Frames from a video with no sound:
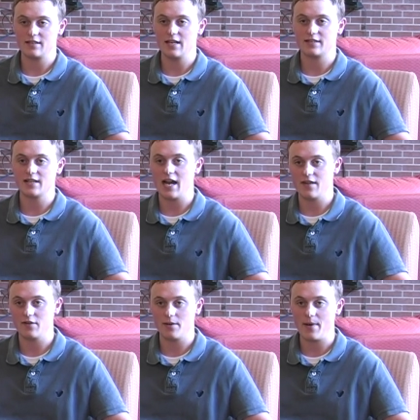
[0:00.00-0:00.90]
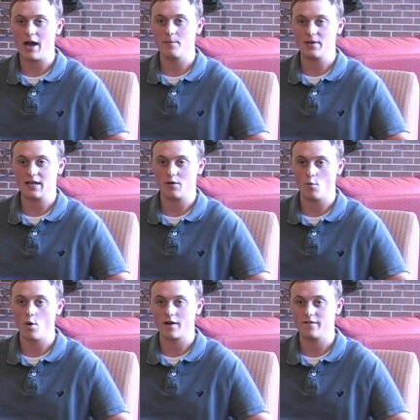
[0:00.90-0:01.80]
it's not even about
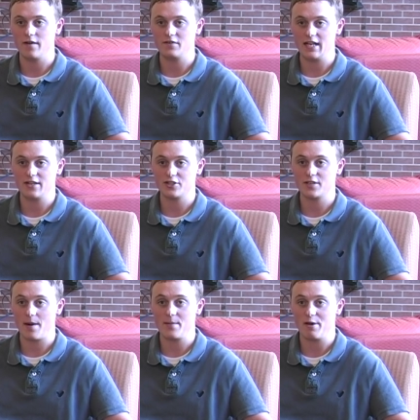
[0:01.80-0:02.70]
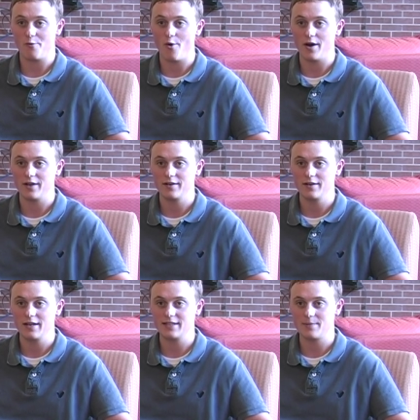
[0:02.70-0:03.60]
being one of 15, it's just about being one.
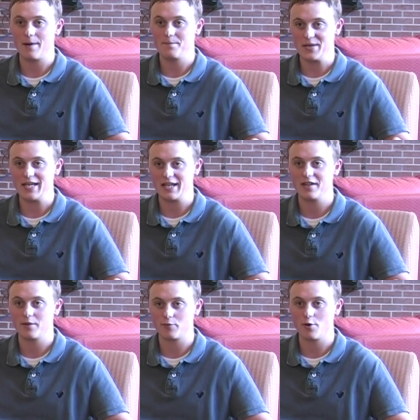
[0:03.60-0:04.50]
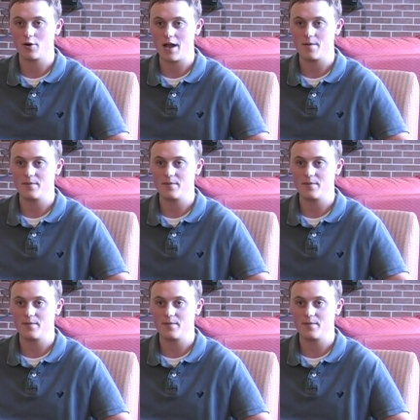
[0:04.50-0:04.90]
It's about being in the program and